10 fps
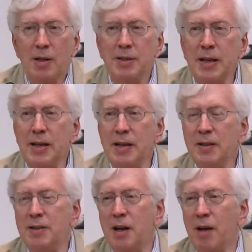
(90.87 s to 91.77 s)

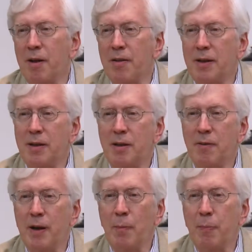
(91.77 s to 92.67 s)
seas,
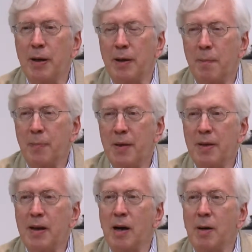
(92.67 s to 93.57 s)
the